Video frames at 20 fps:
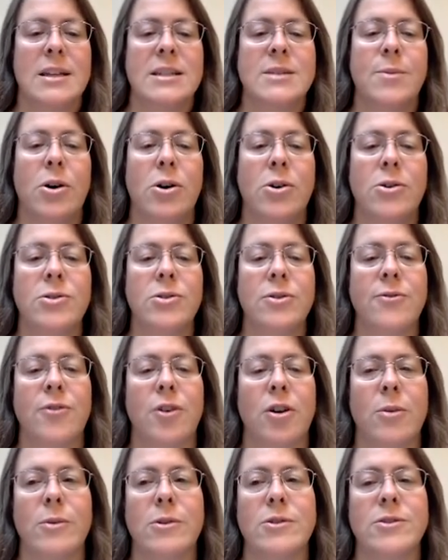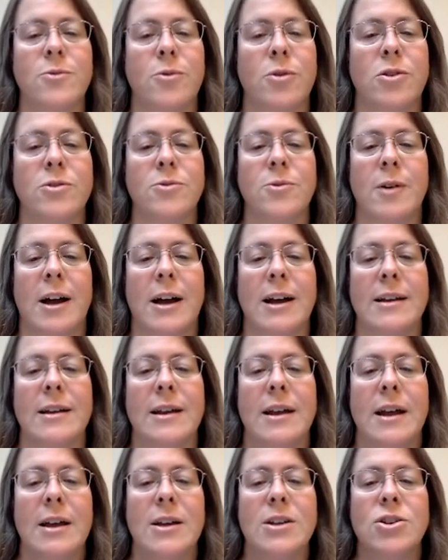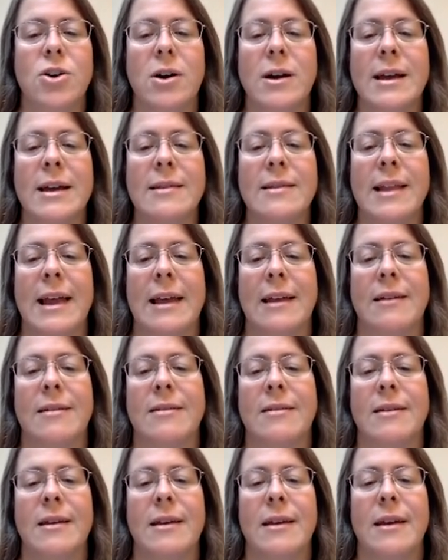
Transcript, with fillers: Smallholder farmers worldwide talk at length